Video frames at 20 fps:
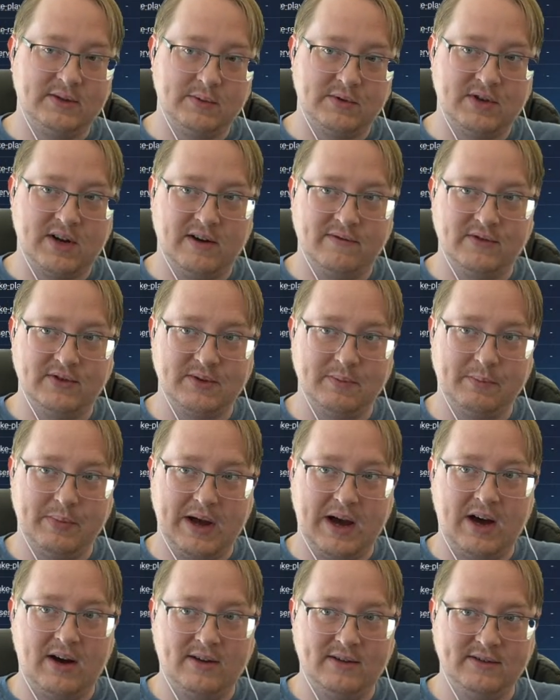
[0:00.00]
which covers
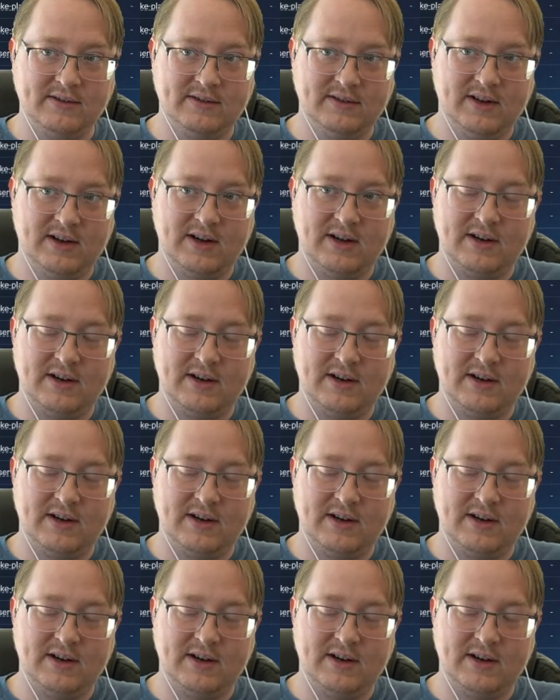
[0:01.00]
about